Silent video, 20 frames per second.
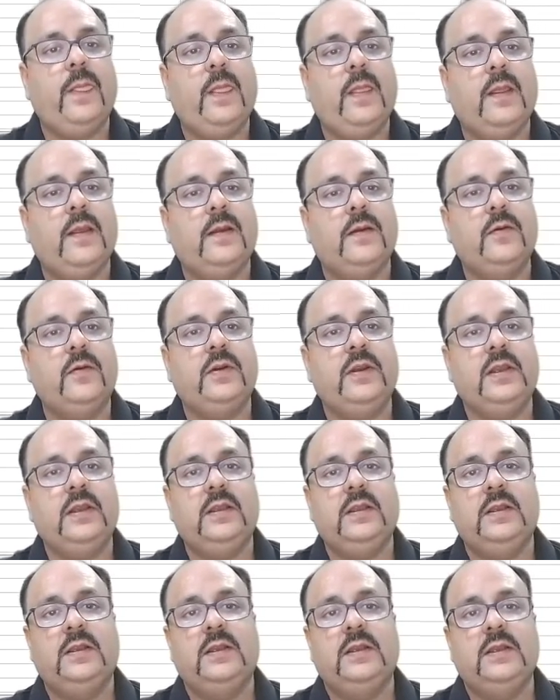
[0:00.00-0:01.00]
Okay.
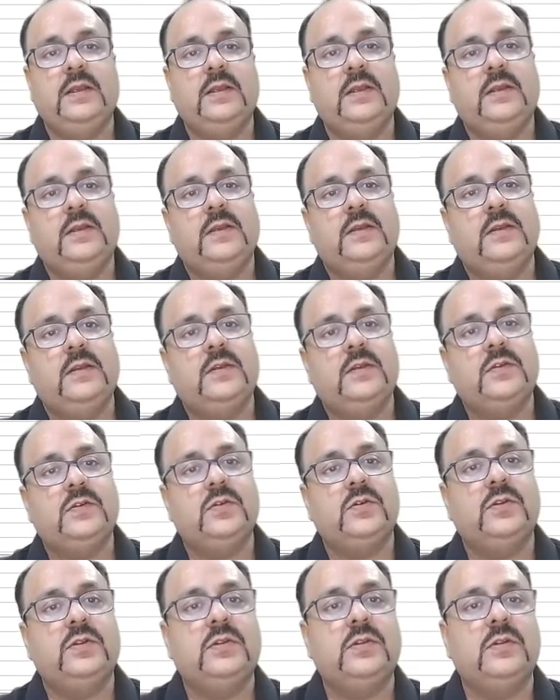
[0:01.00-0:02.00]
So
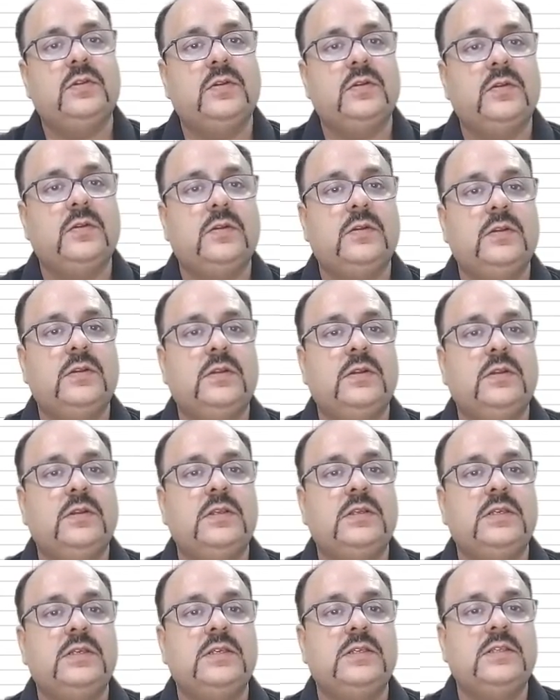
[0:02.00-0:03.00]
this
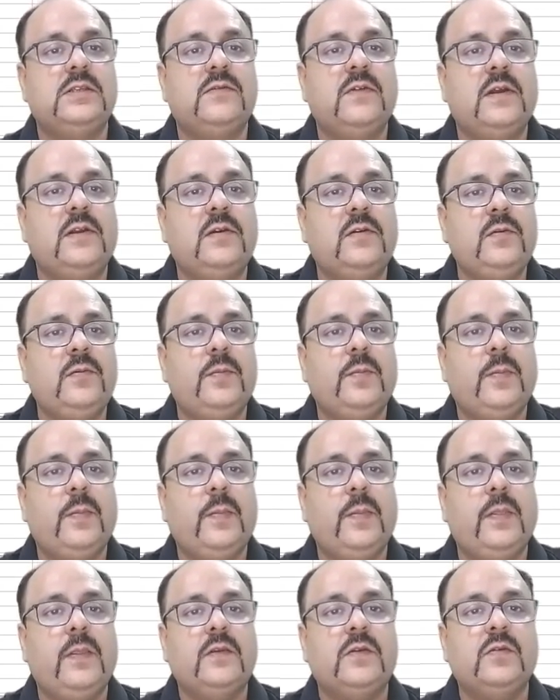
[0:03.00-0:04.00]
is the value.
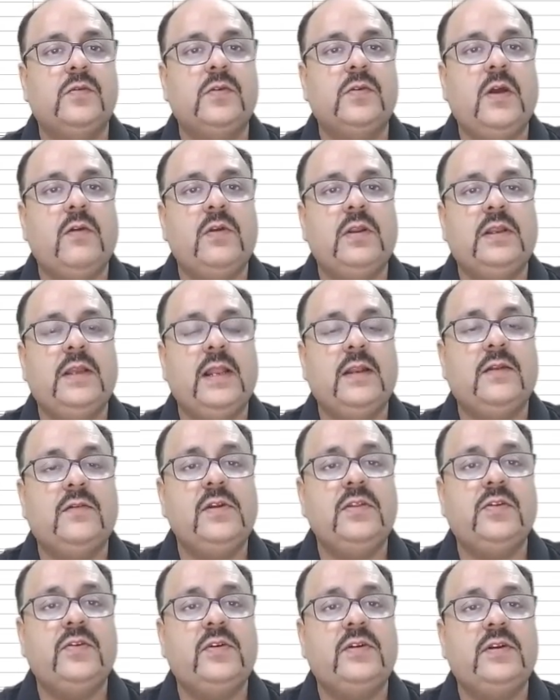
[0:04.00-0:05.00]
So now we calculate the
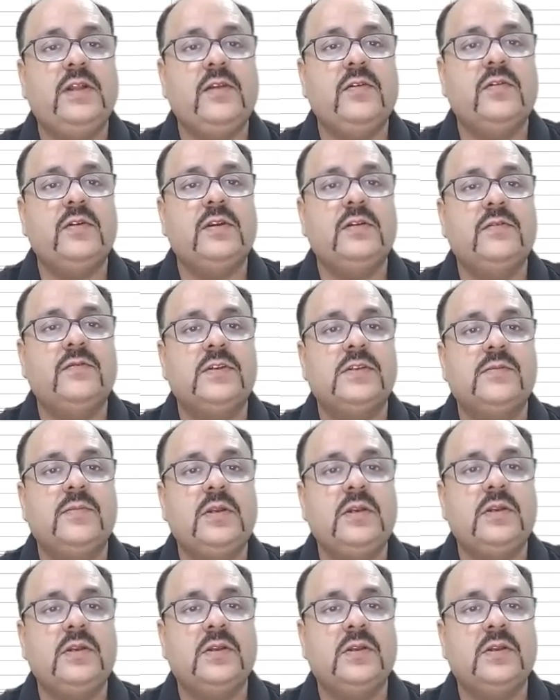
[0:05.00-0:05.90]
return on investment.